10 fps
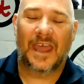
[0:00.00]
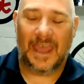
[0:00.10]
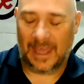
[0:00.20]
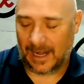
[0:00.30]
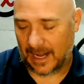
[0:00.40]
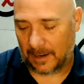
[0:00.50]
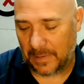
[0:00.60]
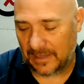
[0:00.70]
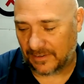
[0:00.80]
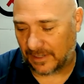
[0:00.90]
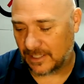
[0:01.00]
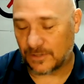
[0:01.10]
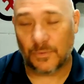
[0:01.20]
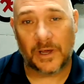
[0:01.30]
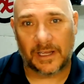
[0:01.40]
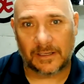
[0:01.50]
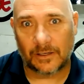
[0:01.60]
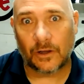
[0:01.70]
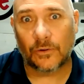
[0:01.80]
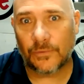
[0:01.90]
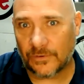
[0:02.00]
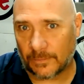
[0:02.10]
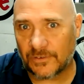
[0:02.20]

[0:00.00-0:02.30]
And I basically just want to go through some